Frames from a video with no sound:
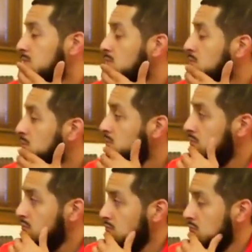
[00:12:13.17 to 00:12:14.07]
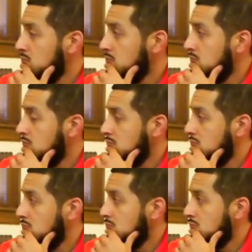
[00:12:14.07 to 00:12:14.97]

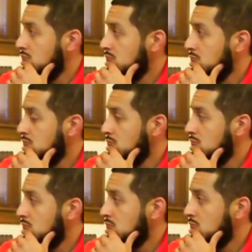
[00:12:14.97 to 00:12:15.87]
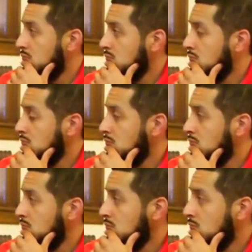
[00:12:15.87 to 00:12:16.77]

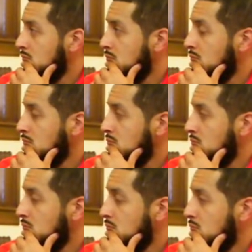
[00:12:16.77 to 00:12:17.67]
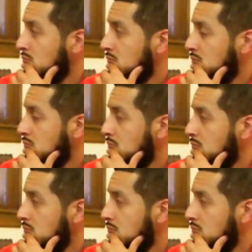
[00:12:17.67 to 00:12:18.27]
No words are spoken by the person on screen.